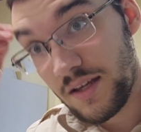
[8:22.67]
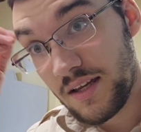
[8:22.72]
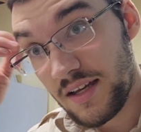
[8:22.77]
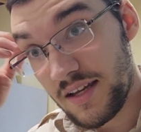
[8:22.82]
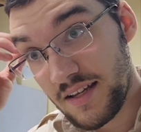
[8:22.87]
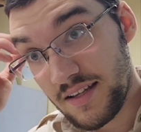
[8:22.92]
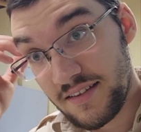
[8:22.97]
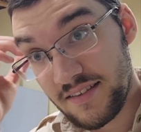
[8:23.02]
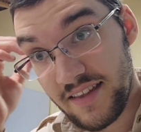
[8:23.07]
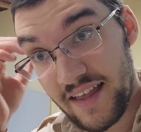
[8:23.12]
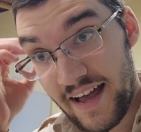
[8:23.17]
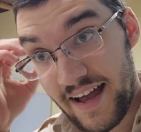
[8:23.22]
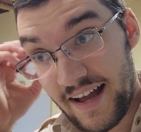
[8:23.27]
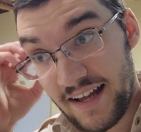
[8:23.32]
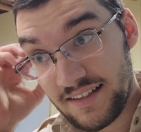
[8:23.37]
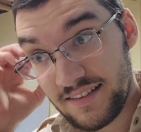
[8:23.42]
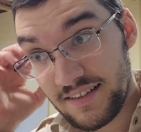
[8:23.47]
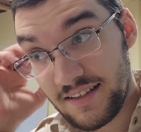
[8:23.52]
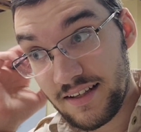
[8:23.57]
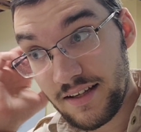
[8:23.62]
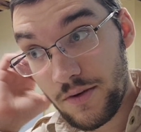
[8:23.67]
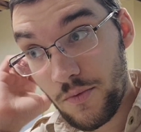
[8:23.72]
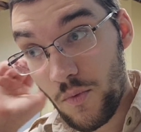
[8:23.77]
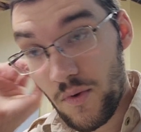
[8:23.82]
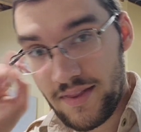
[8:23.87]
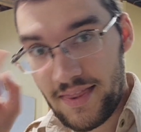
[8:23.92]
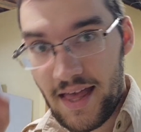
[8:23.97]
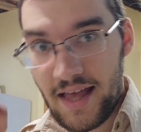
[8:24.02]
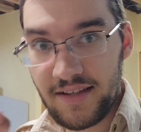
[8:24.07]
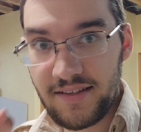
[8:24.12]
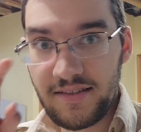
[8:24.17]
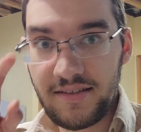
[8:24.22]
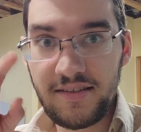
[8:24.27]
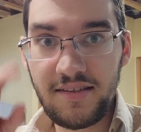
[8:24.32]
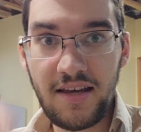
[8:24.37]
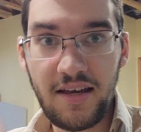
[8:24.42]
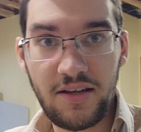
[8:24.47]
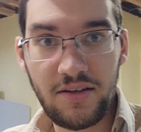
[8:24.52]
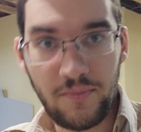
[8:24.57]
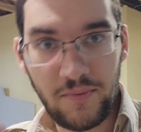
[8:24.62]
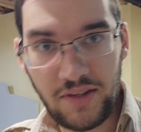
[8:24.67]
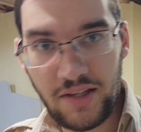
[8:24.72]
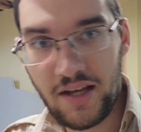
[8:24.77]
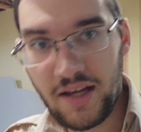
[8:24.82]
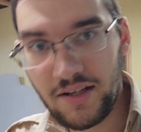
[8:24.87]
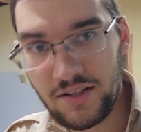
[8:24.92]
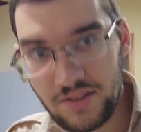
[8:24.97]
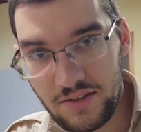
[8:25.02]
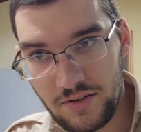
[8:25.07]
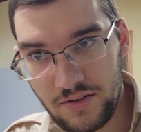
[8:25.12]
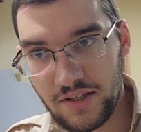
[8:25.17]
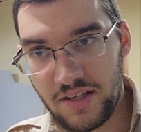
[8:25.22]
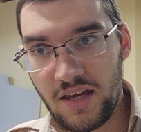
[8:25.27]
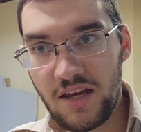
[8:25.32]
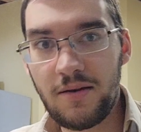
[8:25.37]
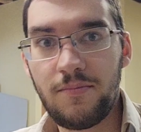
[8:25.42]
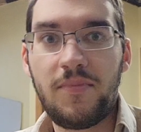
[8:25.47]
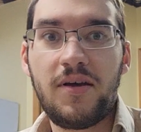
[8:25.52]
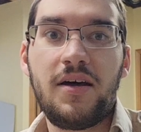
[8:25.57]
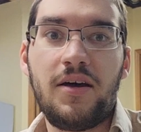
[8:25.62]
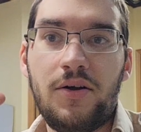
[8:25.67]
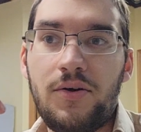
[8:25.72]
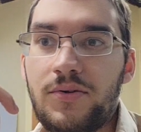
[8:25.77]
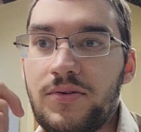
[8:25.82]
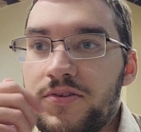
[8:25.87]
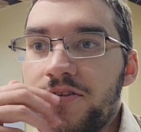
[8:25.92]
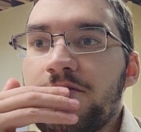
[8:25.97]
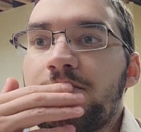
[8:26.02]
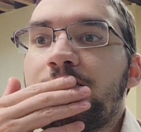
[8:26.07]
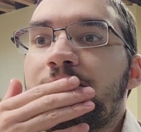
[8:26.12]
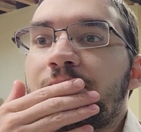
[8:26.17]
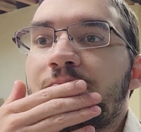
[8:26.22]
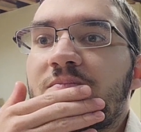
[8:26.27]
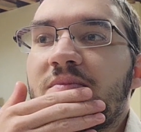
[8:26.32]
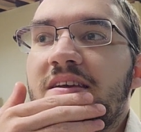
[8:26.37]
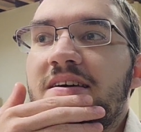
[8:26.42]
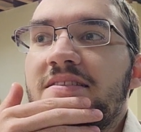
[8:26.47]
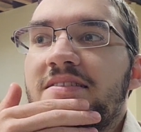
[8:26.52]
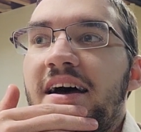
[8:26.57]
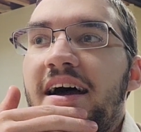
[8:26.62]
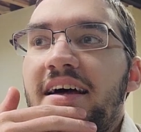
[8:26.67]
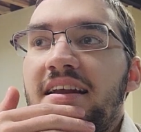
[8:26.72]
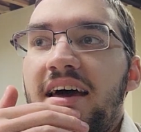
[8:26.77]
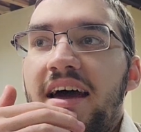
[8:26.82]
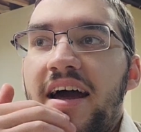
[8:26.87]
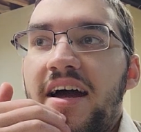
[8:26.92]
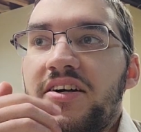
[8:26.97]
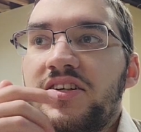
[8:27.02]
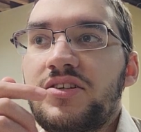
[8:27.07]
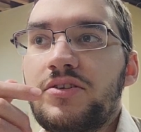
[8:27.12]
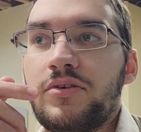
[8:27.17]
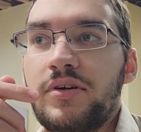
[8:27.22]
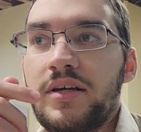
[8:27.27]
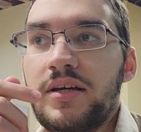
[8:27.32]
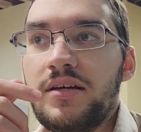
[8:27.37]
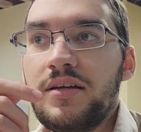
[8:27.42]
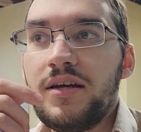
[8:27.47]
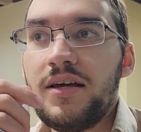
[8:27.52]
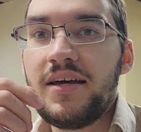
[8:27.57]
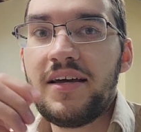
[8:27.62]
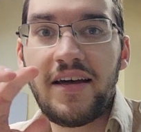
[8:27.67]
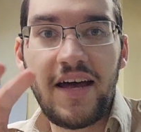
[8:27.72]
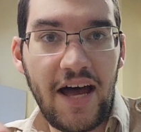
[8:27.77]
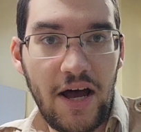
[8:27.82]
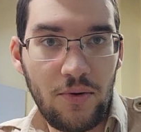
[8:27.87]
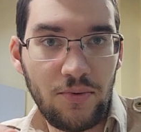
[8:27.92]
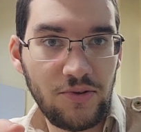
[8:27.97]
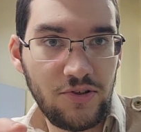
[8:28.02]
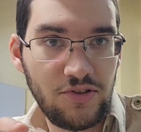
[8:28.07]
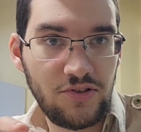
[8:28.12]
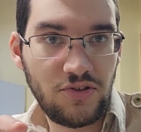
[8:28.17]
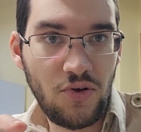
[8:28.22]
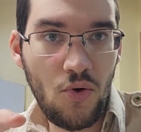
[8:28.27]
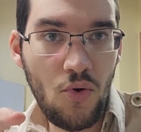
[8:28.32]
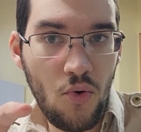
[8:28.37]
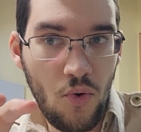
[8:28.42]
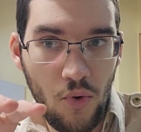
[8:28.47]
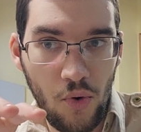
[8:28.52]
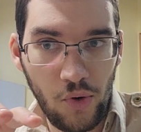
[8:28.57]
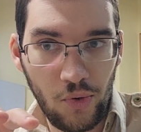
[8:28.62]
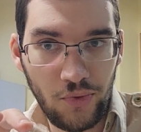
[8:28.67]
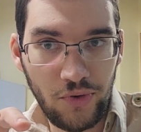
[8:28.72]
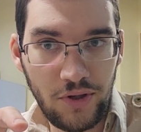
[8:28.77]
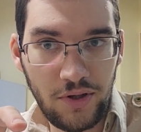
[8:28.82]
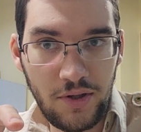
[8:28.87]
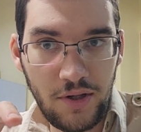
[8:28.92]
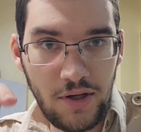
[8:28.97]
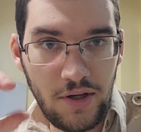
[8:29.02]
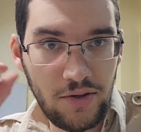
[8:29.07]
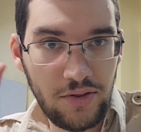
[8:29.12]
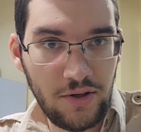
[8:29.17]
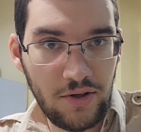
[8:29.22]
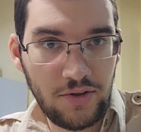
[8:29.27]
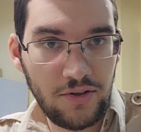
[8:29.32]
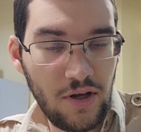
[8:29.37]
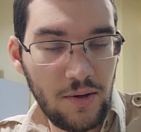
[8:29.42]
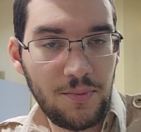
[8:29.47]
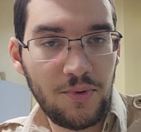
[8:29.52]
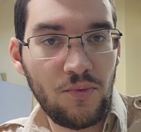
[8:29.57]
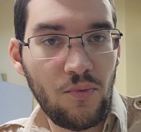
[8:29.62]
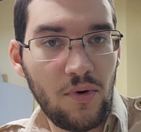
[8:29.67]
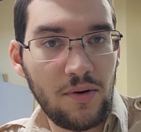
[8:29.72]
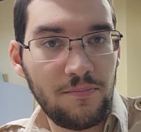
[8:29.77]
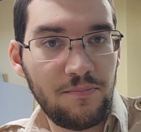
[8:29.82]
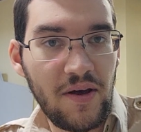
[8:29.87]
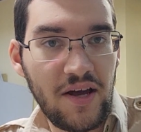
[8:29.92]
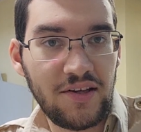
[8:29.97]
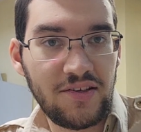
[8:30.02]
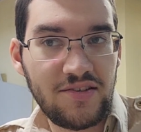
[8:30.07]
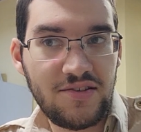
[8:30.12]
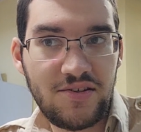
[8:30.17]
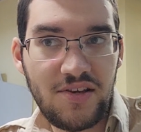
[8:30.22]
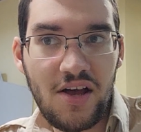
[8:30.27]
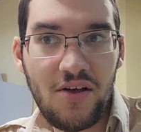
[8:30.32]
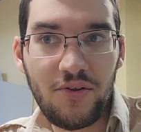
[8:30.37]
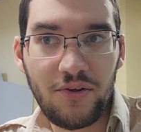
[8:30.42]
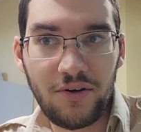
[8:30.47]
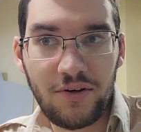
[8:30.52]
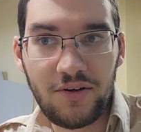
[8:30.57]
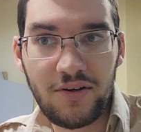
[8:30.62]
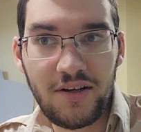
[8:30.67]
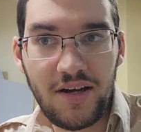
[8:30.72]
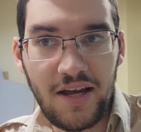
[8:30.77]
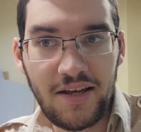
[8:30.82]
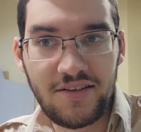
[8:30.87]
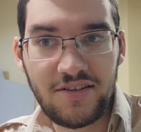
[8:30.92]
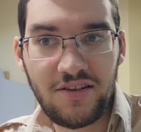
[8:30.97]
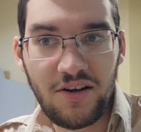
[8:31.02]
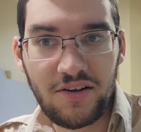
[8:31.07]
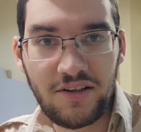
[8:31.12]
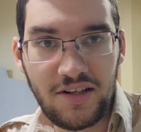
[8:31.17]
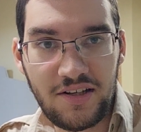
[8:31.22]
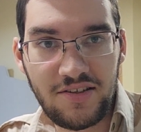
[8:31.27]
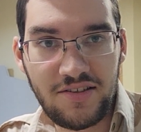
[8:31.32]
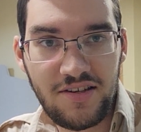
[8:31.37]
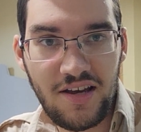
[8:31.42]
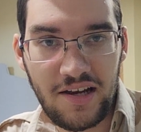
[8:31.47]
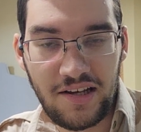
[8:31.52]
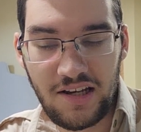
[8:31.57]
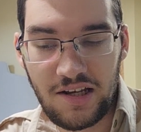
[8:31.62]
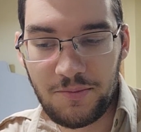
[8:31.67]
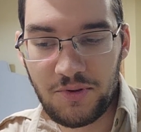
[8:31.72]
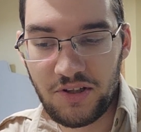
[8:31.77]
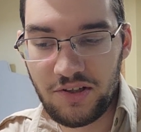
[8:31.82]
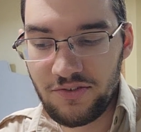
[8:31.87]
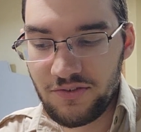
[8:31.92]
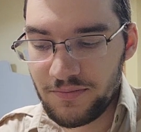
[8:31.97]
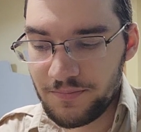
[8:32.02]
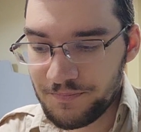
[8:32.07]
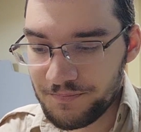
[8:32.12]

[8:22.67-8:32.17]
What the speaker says: is that when that came out, that actually outsold their #1 bestseller and stuck it in second, I believe.